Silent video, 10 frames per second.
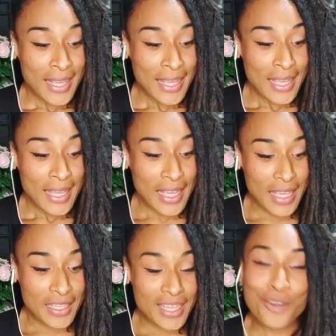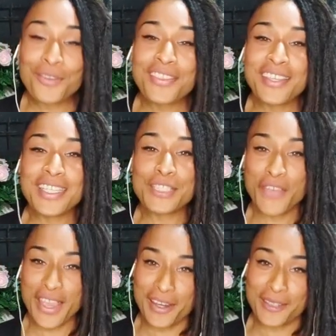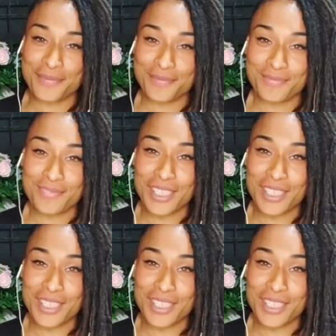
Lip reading: I don't think it's fair. Y